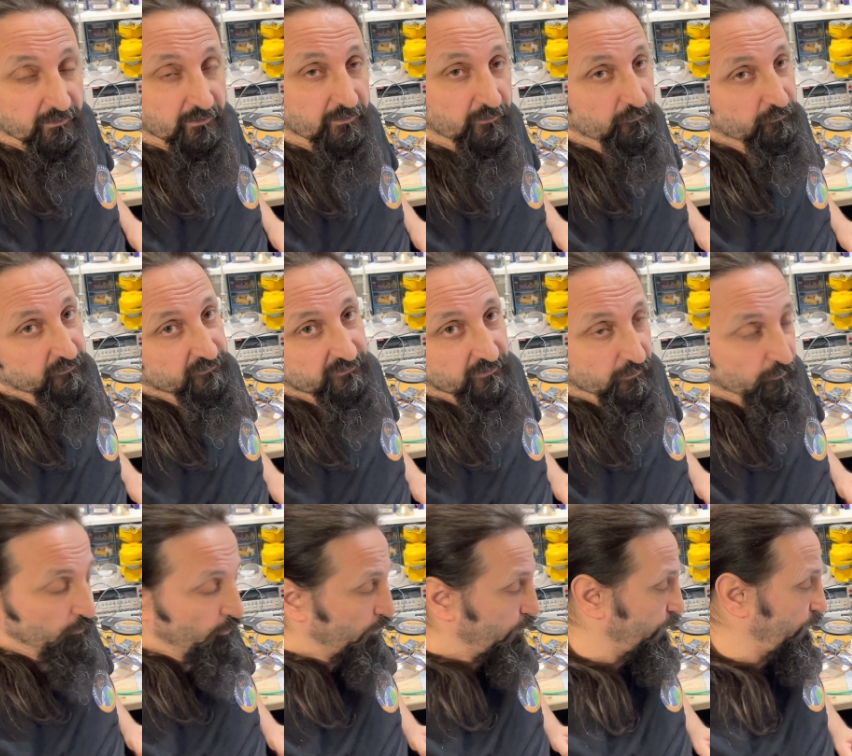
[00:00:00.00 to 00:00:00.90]
it was a
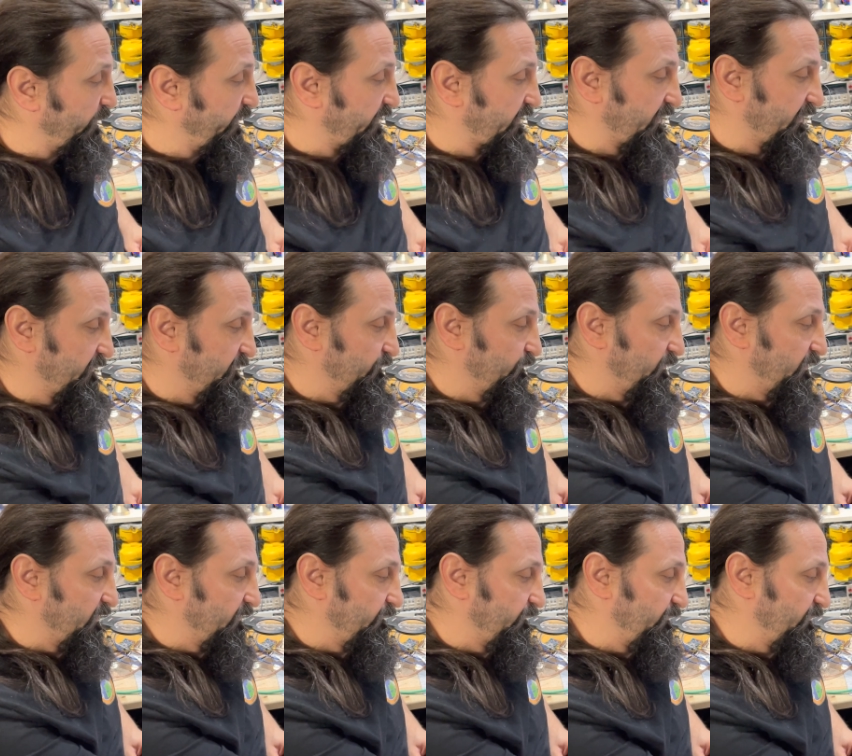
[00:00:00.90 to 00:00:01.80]
long weekend
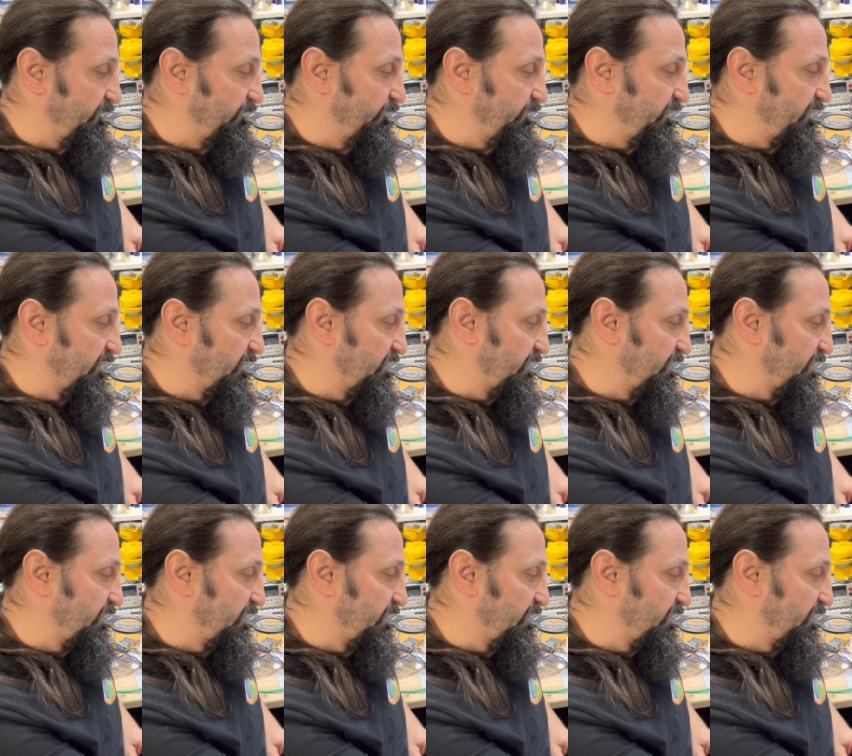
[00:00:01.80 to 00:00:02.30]
with a